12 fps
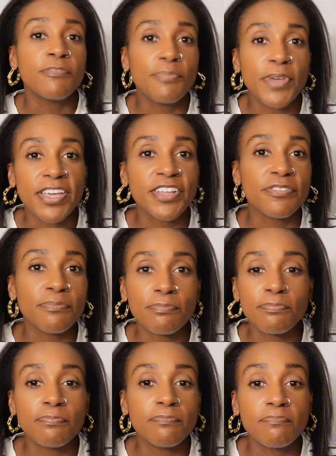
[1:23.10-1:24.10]
been
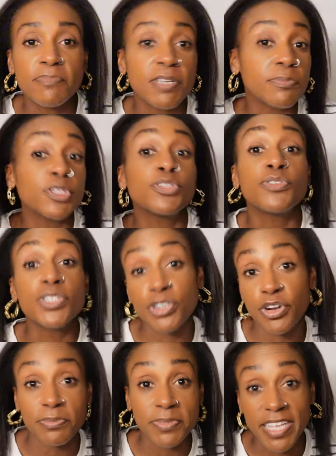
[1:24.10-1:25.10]
simply due to
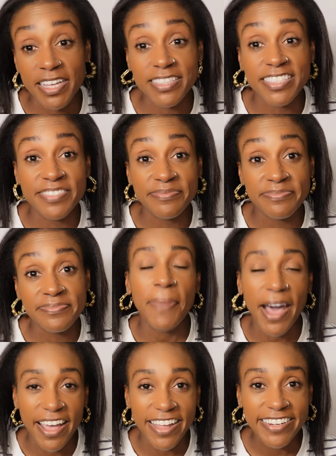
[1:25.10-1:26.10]
circumstance.
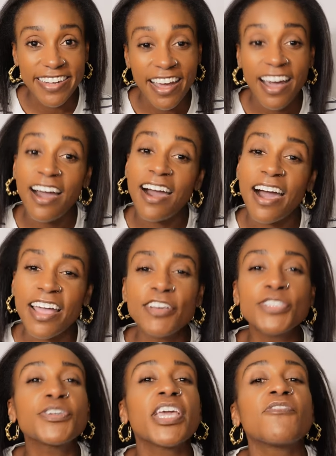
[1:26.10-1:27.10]
But I
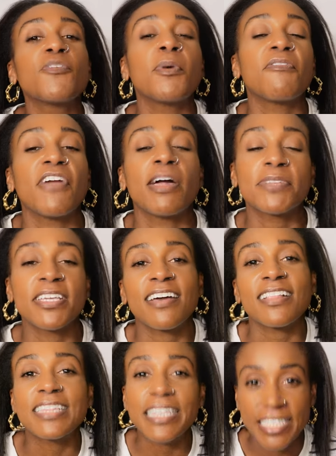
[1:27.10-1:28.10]
also came from a family
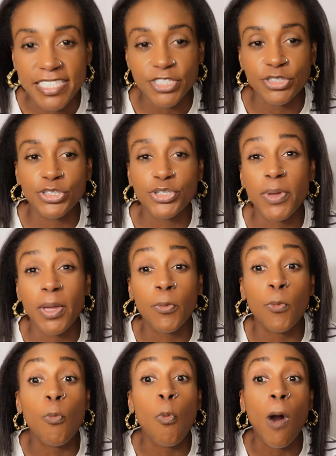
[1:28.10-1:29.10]
that listened to a
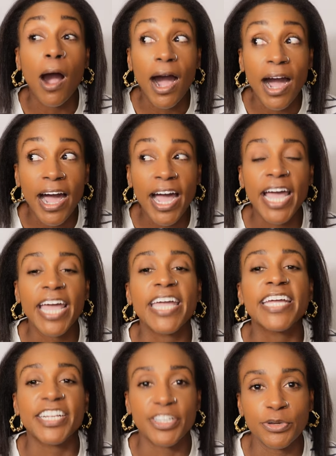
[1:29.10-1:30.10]

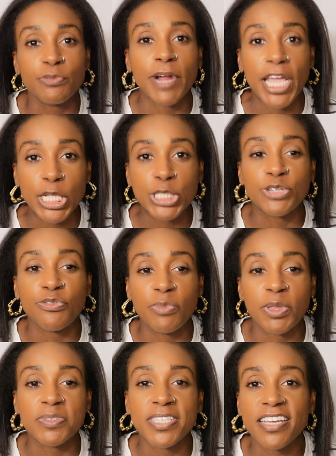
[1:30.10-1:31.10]
wide range of
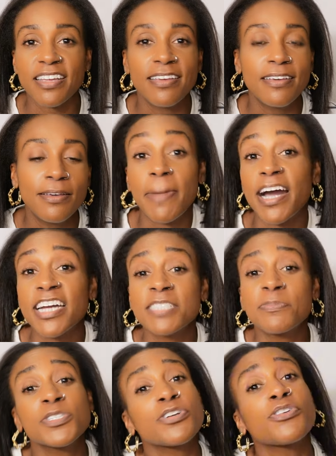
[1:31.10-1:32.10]
music. My
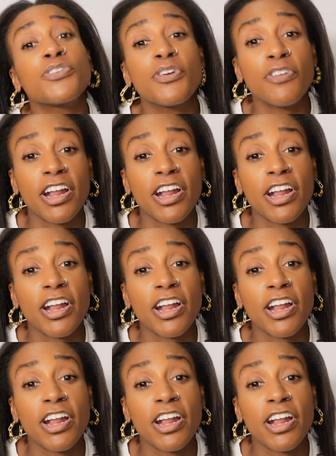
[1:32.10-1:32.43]
paternal